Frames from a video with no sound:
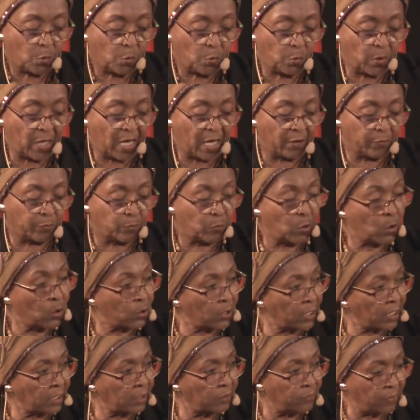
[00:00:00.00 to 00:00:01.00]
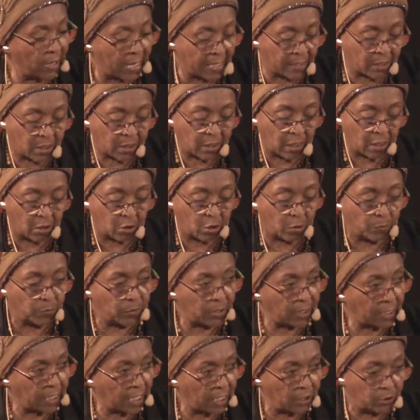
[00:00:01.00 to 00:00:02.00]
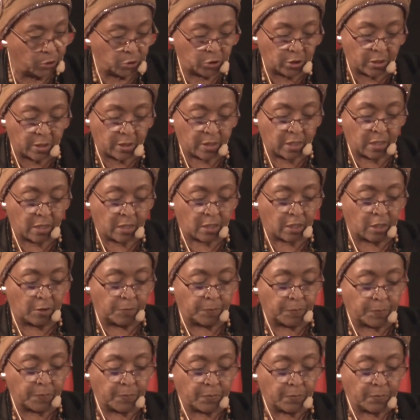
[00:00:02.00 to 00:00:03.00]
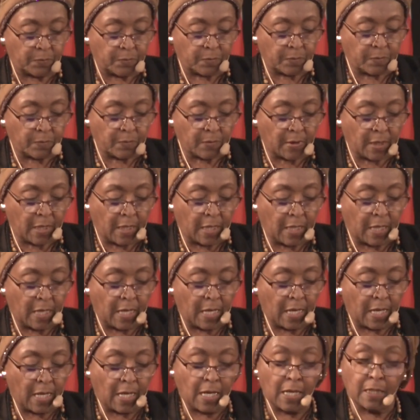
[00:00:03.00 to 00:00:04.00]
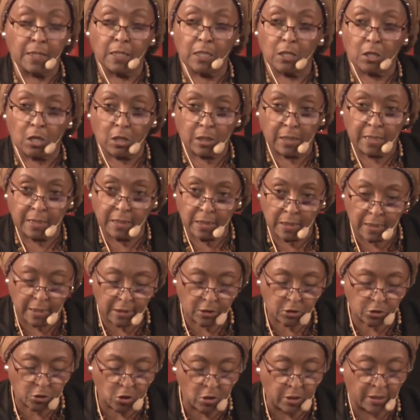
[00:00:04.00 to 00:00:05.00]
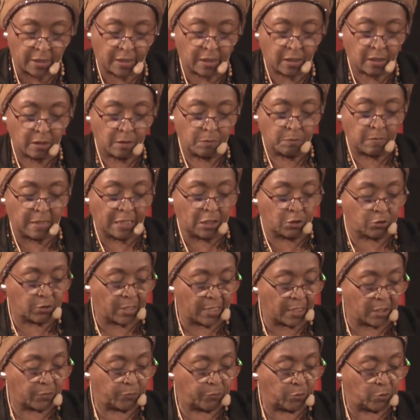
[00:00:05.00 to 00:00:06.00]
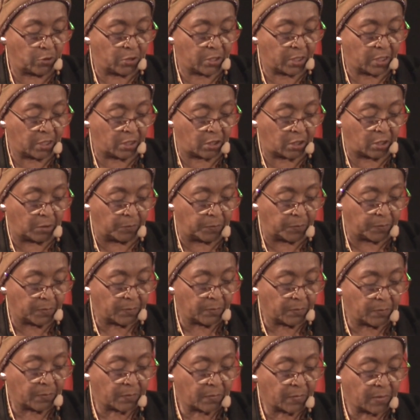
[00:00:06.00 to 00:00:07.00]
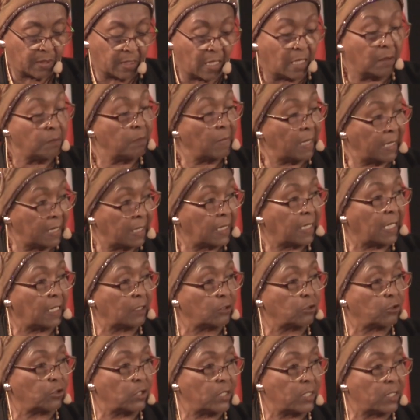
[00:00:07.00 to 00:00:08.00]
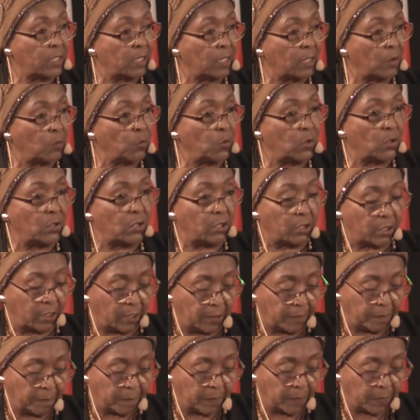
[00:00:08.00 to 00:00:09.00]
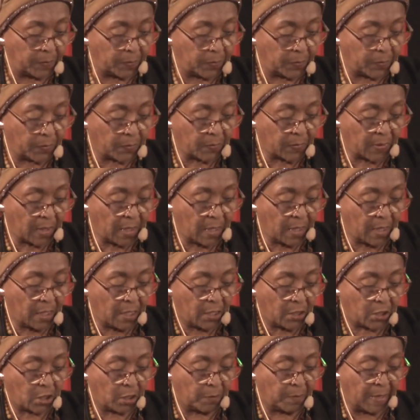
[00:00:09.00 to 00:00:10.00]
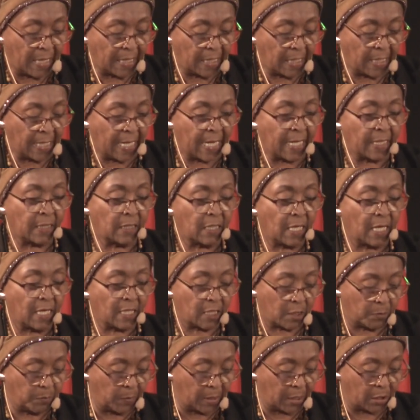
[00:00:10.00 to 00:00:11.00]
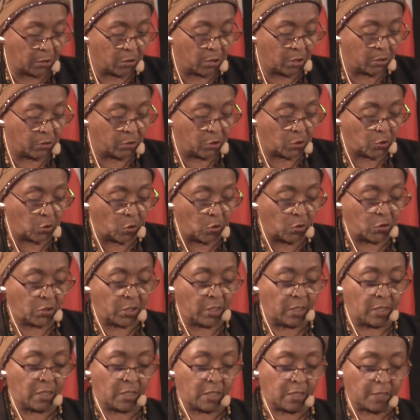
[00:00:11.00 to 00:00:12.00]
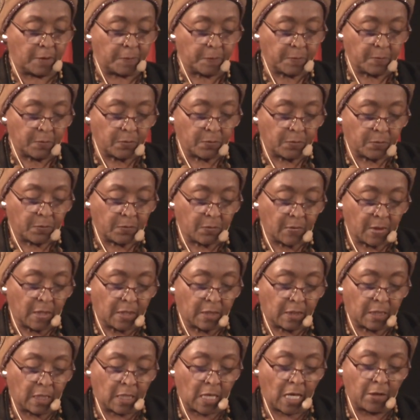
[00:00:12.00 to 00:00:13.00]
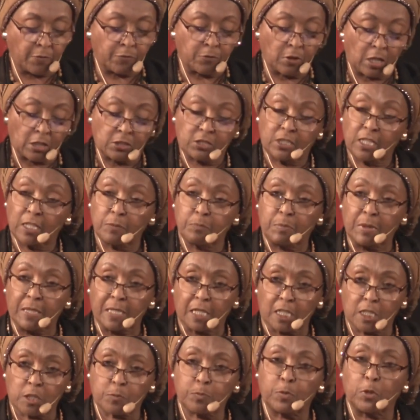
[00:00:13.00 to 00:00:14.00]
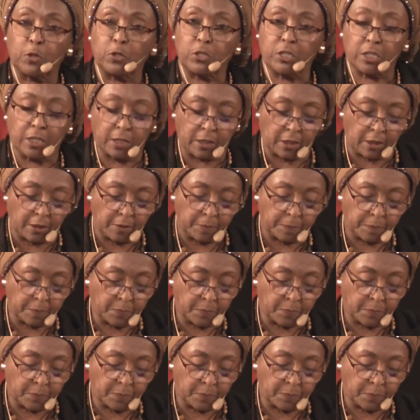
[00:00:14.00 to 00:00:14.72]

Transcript: We have more advanced telecommunication system, an, an electronic money transfer system than many countries in the world. Somaliland has mineral resources that have not yet been exploited.